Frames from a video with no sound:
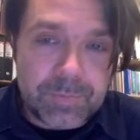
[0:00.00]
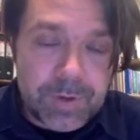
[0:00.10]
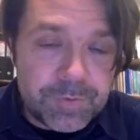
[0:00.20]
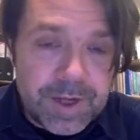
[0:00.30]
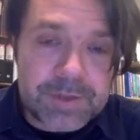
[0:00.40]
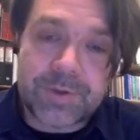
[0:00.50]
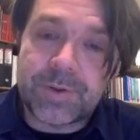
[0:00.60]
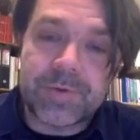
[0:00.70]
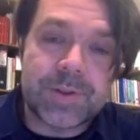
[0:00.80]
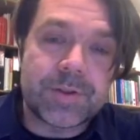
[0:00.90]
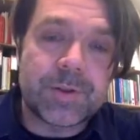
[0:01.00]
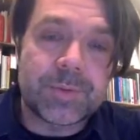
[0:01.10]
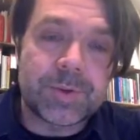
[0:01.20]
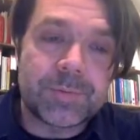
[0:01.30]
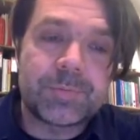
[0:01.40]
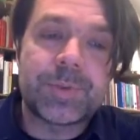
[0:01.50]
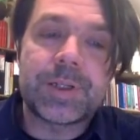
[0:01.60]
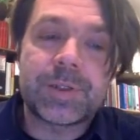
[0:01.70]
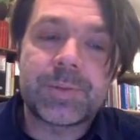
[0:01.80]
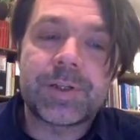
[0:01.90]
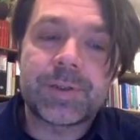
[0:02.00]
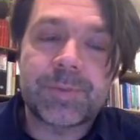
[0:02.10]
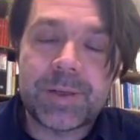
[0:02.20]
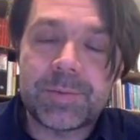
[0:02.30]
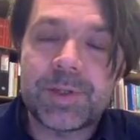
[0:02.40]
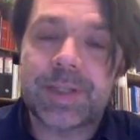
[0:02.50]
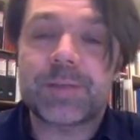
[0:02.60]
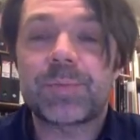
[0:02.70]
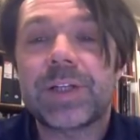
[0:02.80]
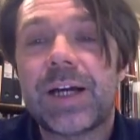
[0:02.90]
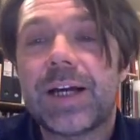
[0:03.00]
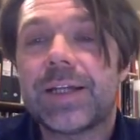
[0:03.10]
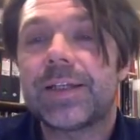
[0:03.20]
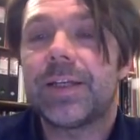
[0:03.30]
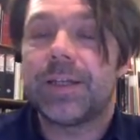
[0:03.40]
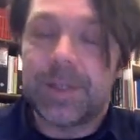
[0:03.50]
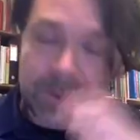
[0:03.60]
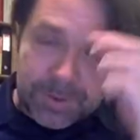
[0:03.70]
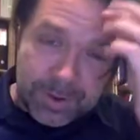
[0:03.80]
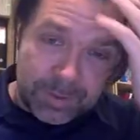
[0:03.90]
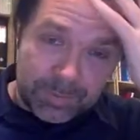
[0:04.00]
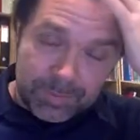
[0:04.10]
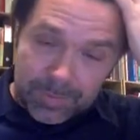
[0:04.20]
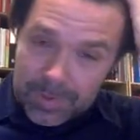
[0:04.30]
factor of this number, but it's because Maple has applied some